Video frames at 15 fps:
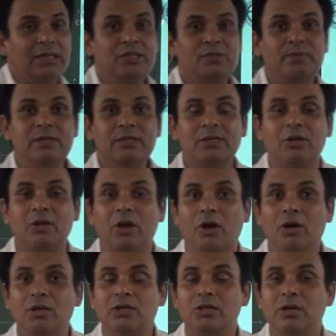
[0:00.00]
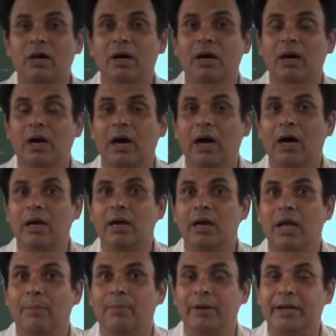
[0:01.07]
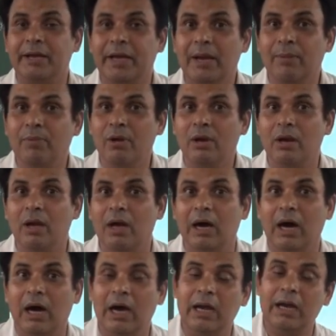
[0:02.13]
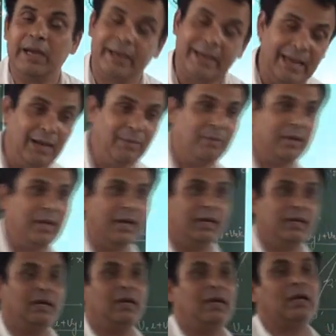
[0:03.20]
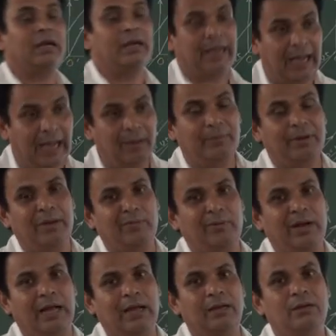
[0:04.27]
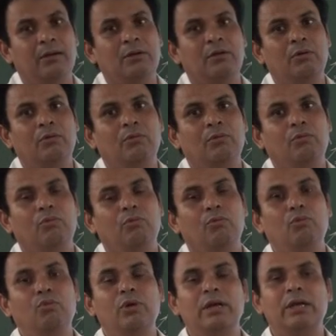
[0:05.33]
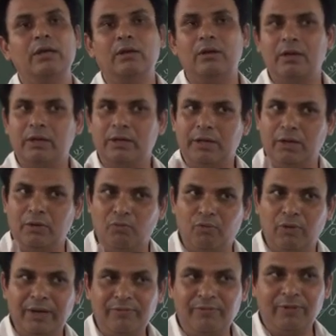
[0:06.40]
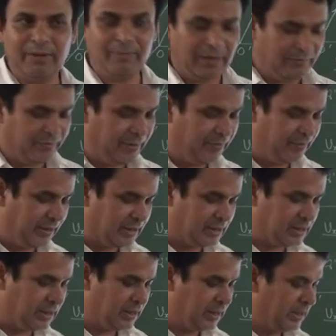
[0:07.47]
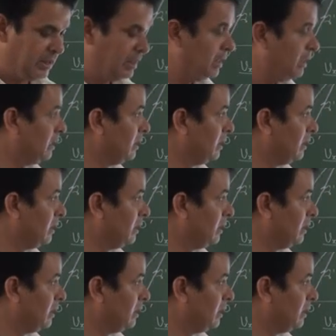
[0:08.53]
the Maxwell's laws are applicable or can be handled, can be applied only in one frame of reference.